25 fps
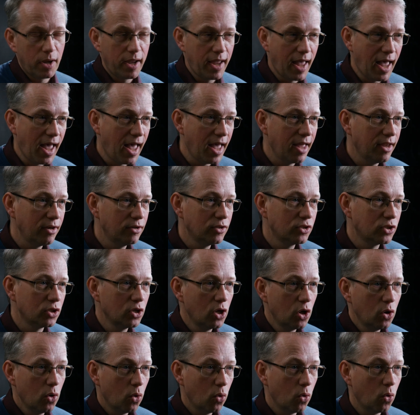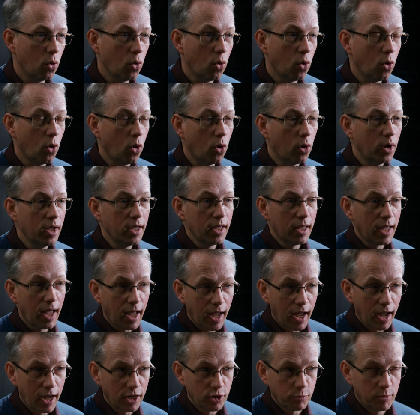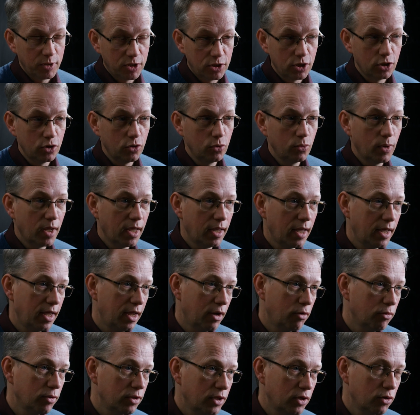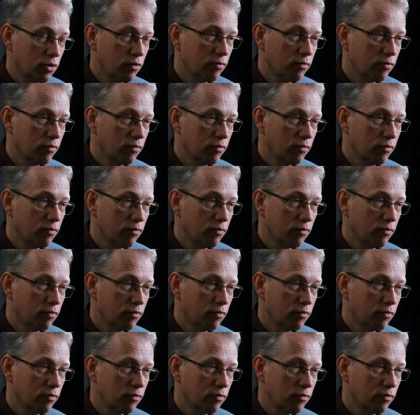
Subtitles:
by hand, or as we do here at the